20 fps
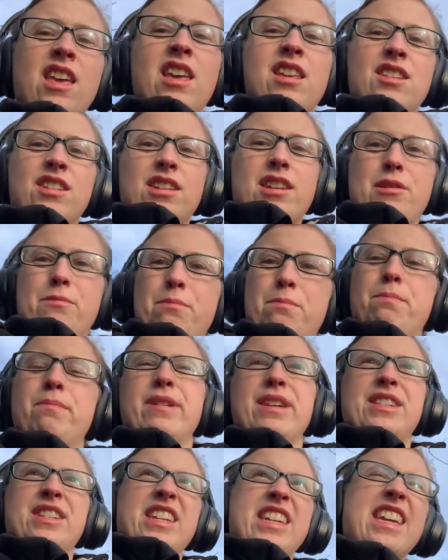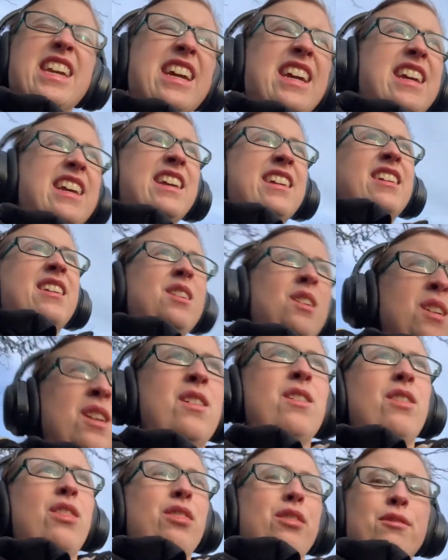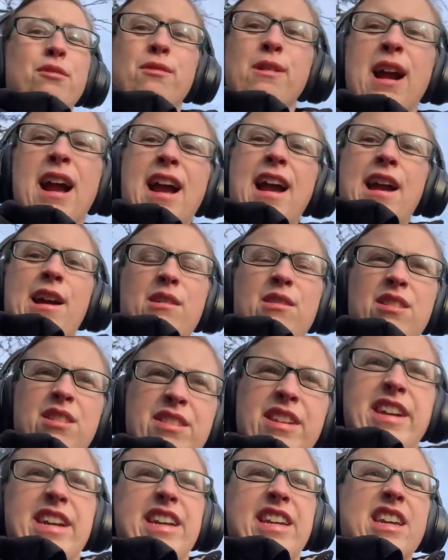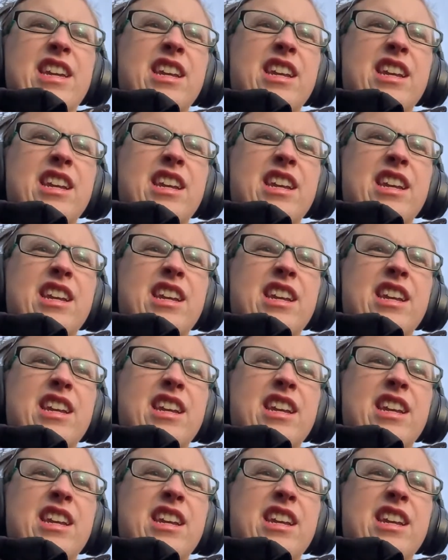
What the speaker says: Keep busy. throughout the day.